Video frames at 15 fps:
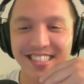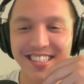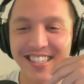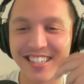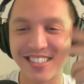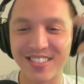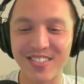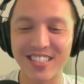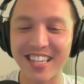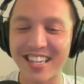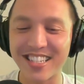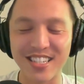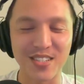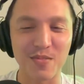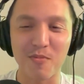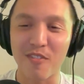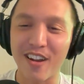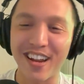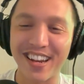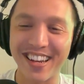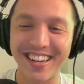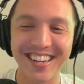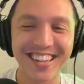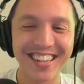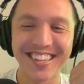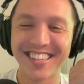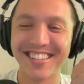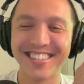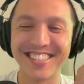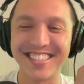Because you say just write.
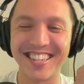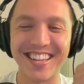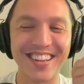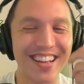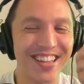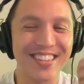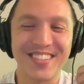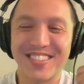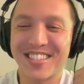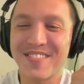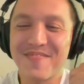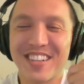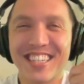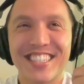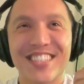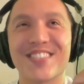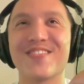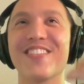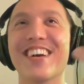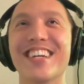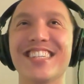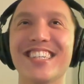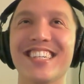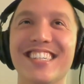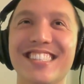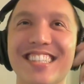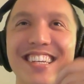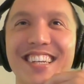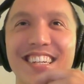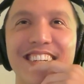Somebody just writing is
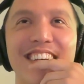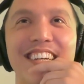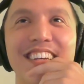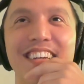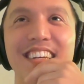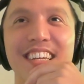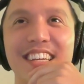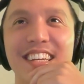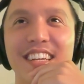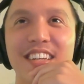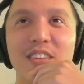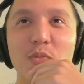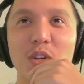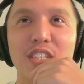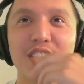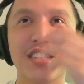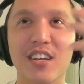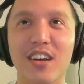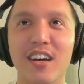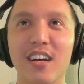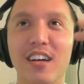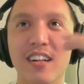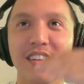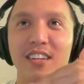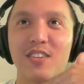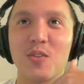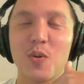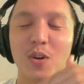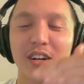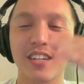like, where's the like
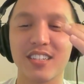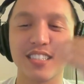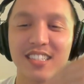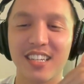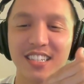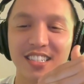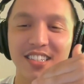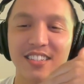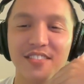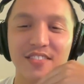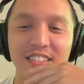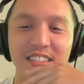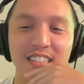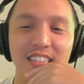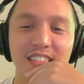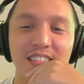organization of that?